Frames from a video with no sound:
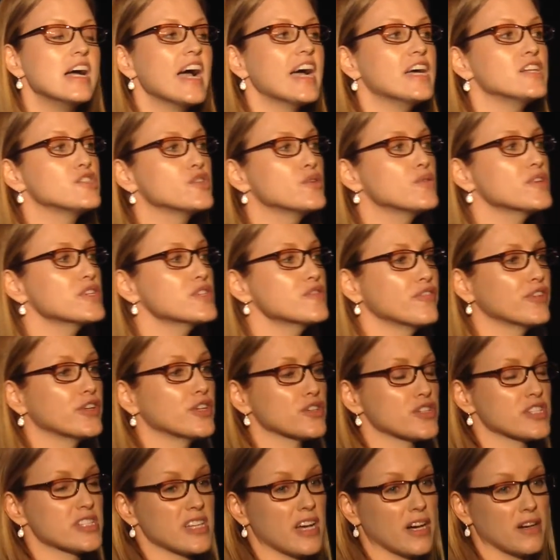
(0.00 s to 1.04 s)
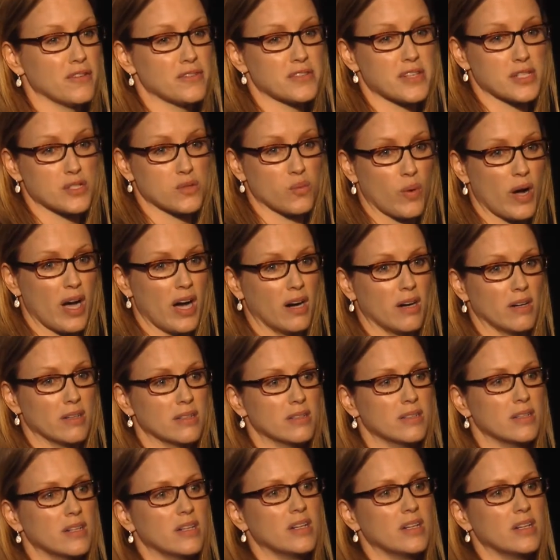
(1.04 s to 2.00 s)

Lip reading: And do this for yourselves as well.